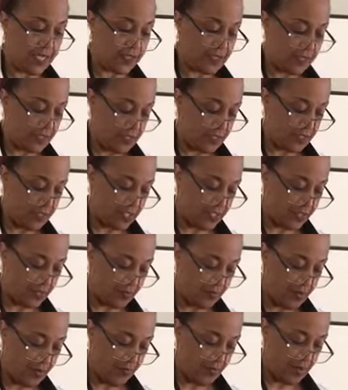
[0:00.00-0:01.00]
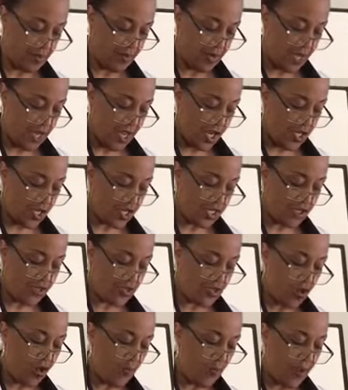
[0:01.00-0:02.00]
so just remember, just
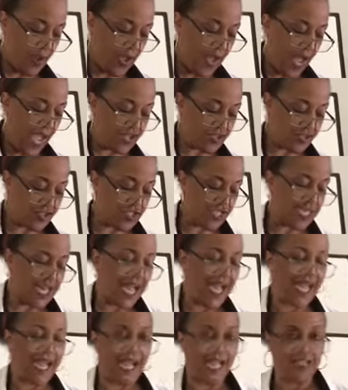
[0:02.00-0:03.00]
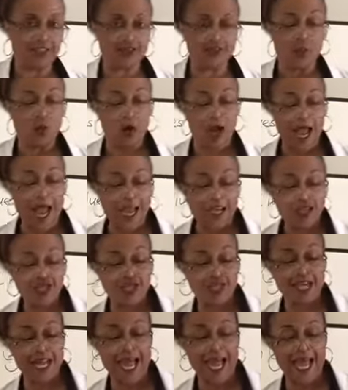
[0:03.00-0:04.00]
know about hydrogen ions. The more
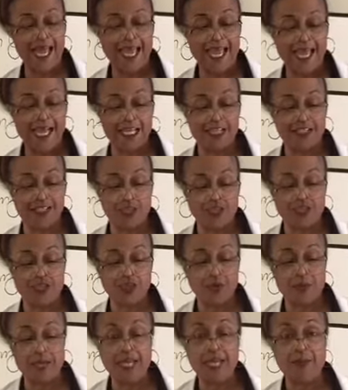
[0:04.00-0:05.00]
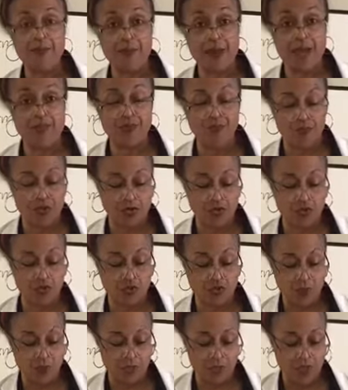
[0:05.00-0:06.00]
hydrogen ions excreted by the renal
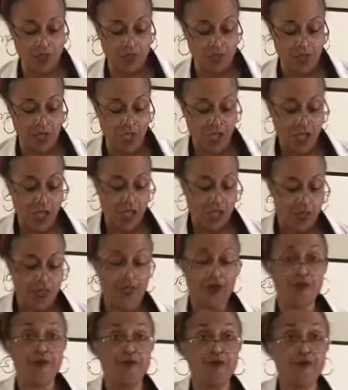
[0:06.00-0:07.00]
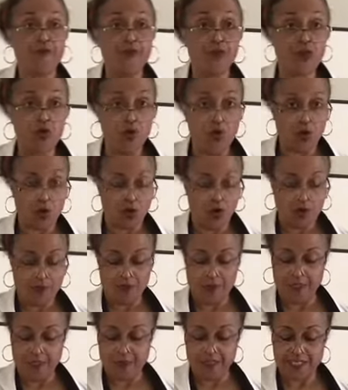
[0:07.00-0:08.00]
tubules, the fewer
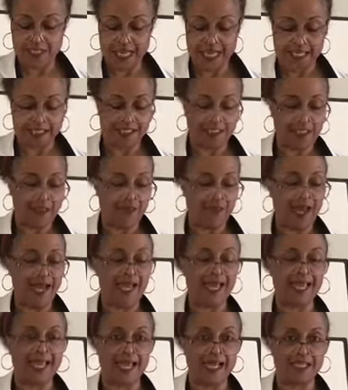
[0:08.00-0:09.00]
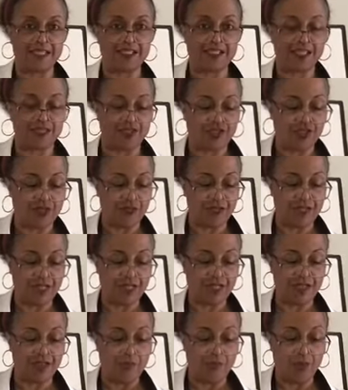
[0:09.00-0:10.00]
the potassium ions
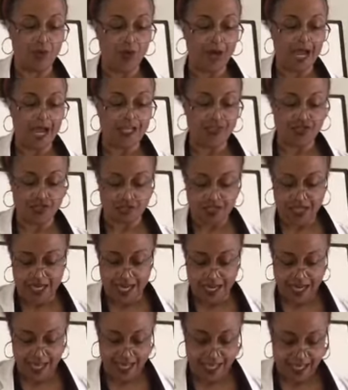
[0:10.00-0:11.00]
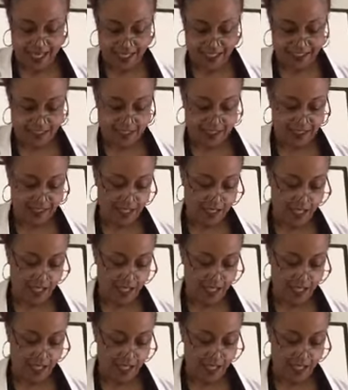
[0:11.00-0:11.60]
excreted. The more hydrogen ions